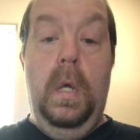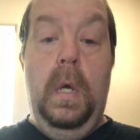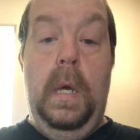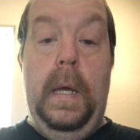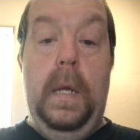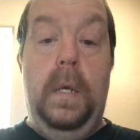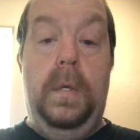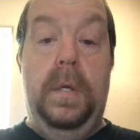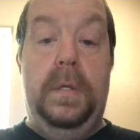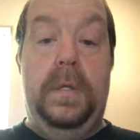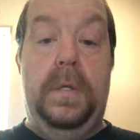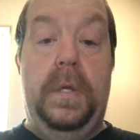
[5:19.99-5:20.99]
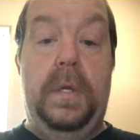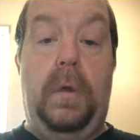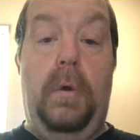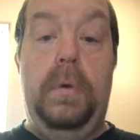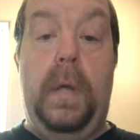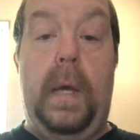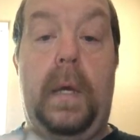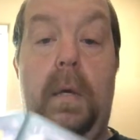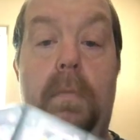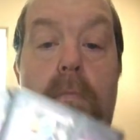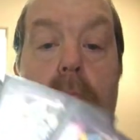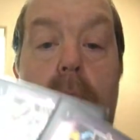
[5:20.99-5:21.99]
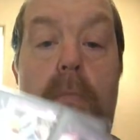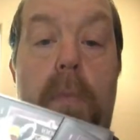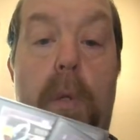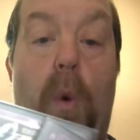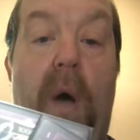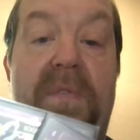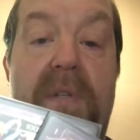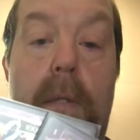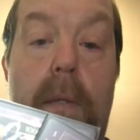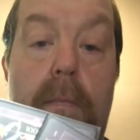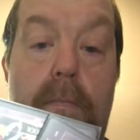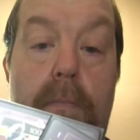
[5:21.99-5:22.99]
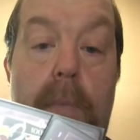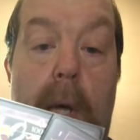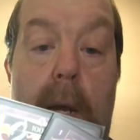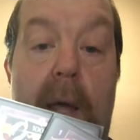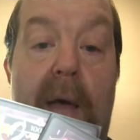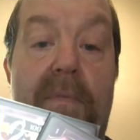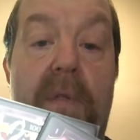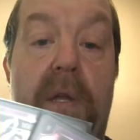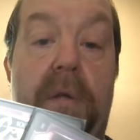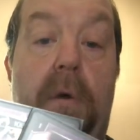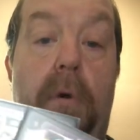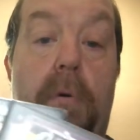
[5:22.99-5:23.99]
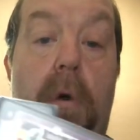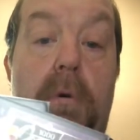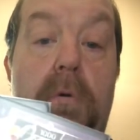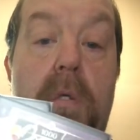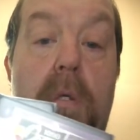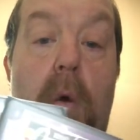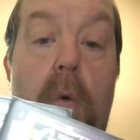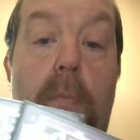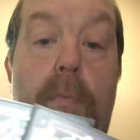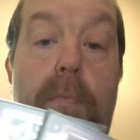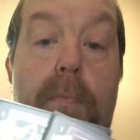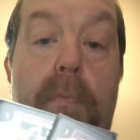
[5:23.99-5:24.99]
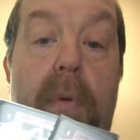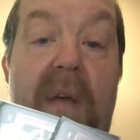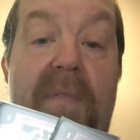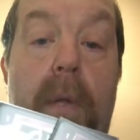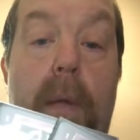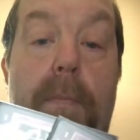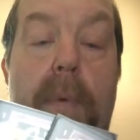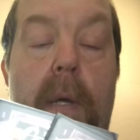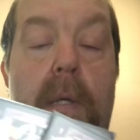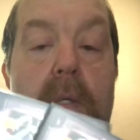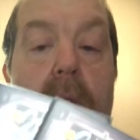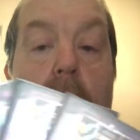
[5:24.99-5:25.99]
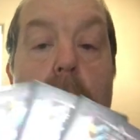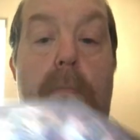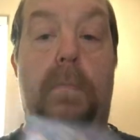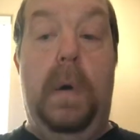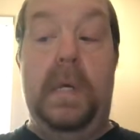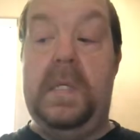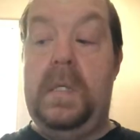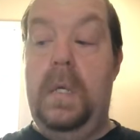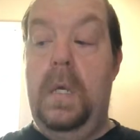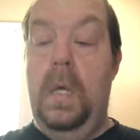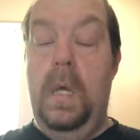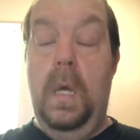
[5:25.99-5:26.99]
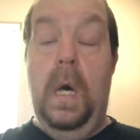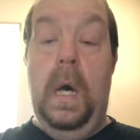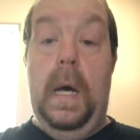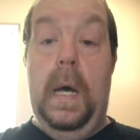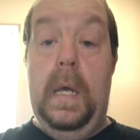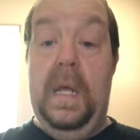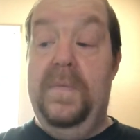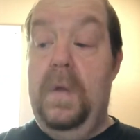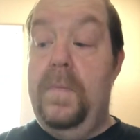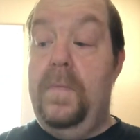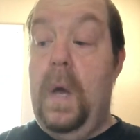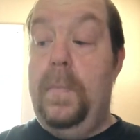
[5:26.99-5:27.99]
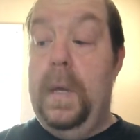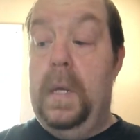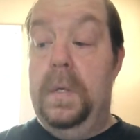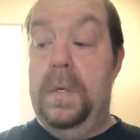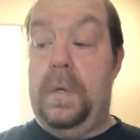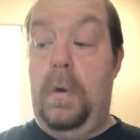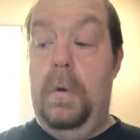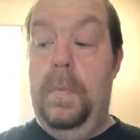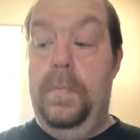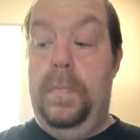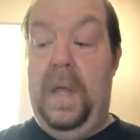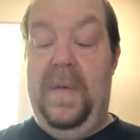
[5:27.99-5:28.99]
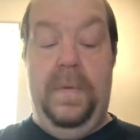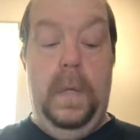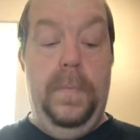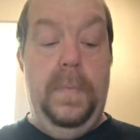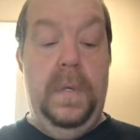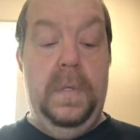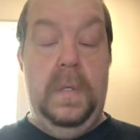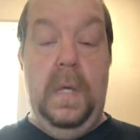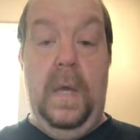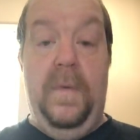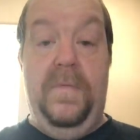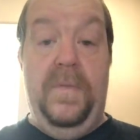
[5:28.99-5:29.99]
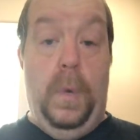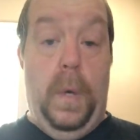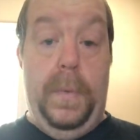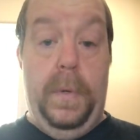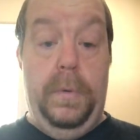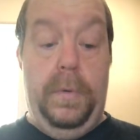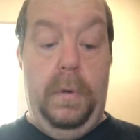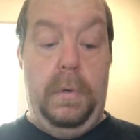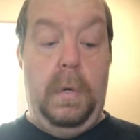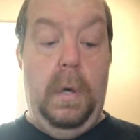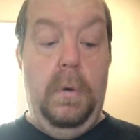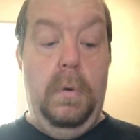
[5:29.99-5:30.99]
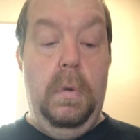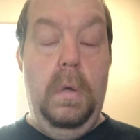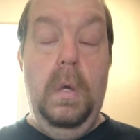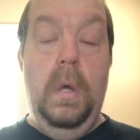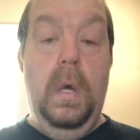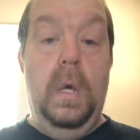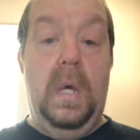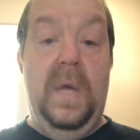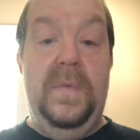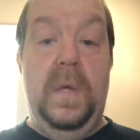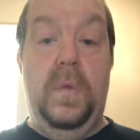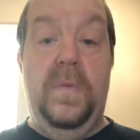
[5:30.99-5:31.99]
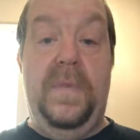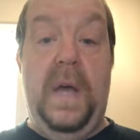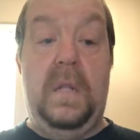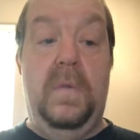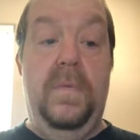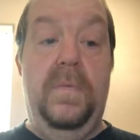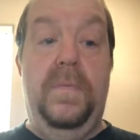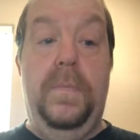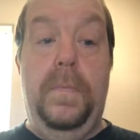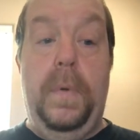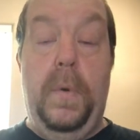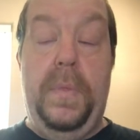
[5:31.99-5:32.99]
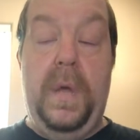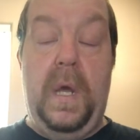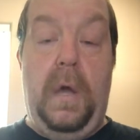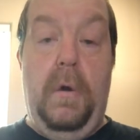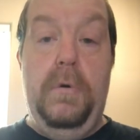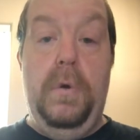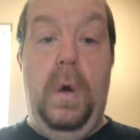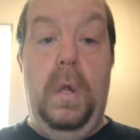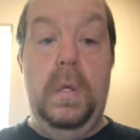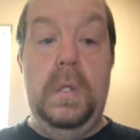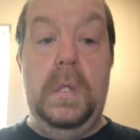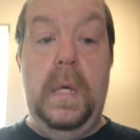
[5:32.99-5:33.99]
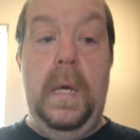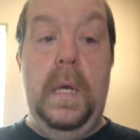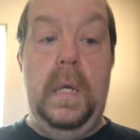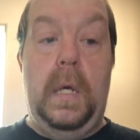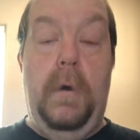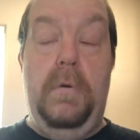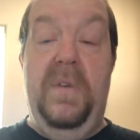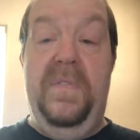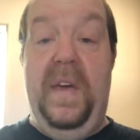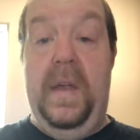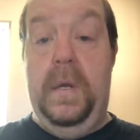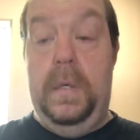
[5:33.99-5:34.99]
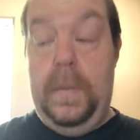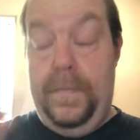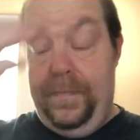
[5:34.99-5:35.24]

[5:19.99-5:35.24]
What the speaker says: And since it's a discard deck, you obviously gotta have the discard card. So Playful Imp is a must. Even if not playing discard, Playful Imp is a phenomenal dark card, giving you the fact of both card knowledge and card advantage.